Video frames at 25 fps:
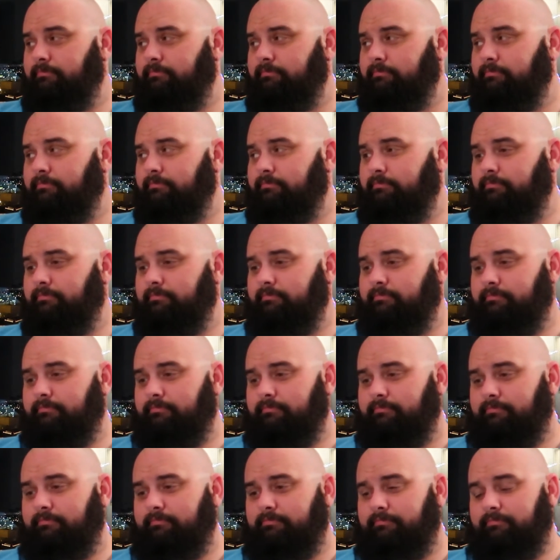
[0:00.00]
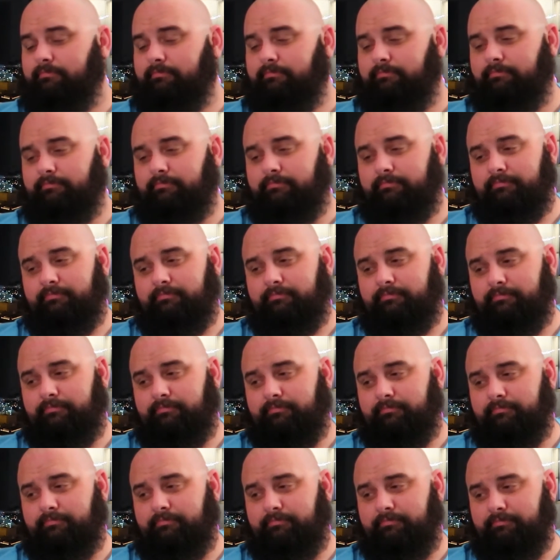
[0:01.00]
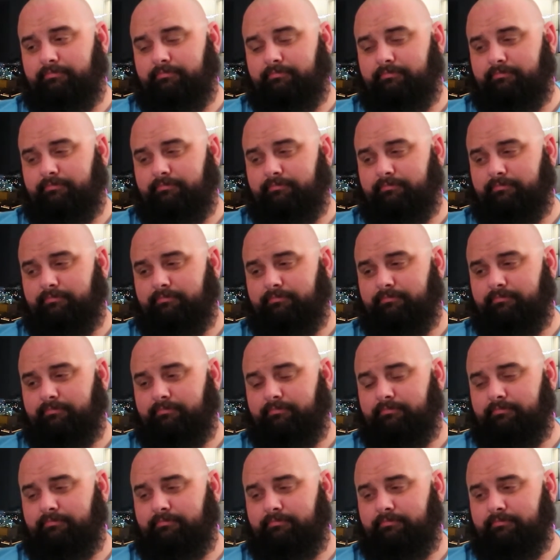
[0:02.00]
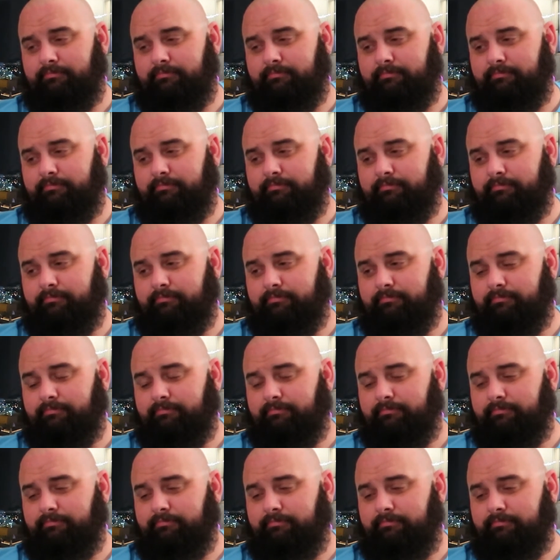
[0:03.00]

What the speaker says: [no speech]